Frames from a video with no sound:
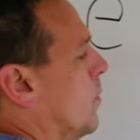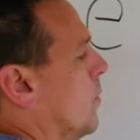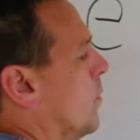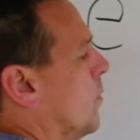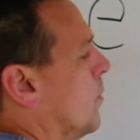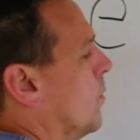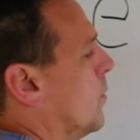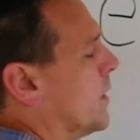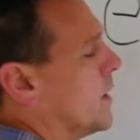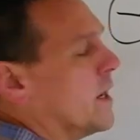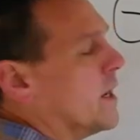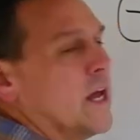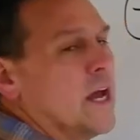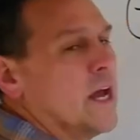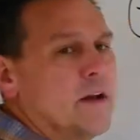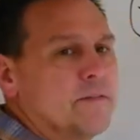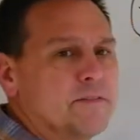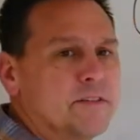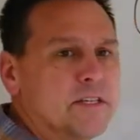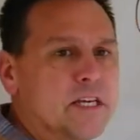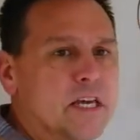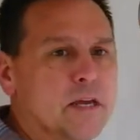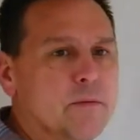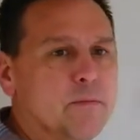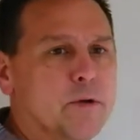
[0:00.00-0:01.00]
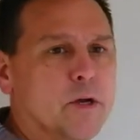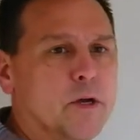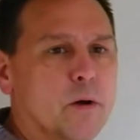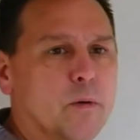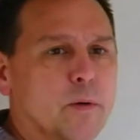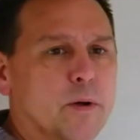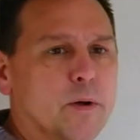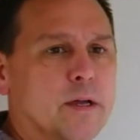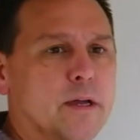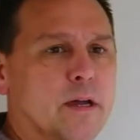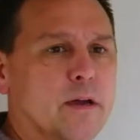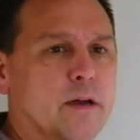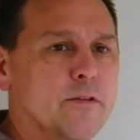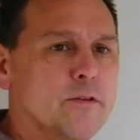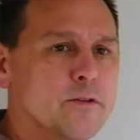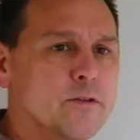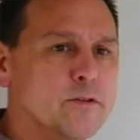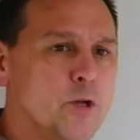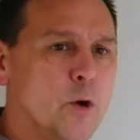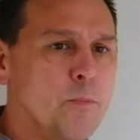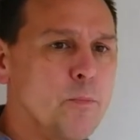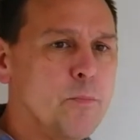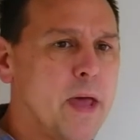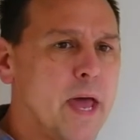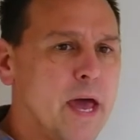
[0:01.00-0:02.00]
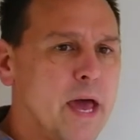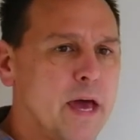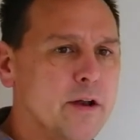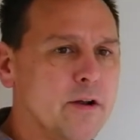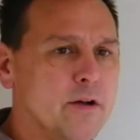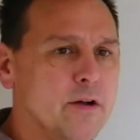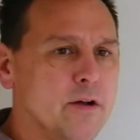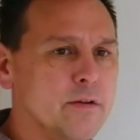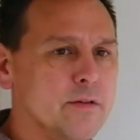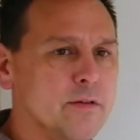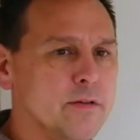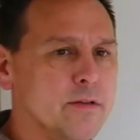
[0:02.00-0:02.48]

we're going to have to keep going. And there's no pattern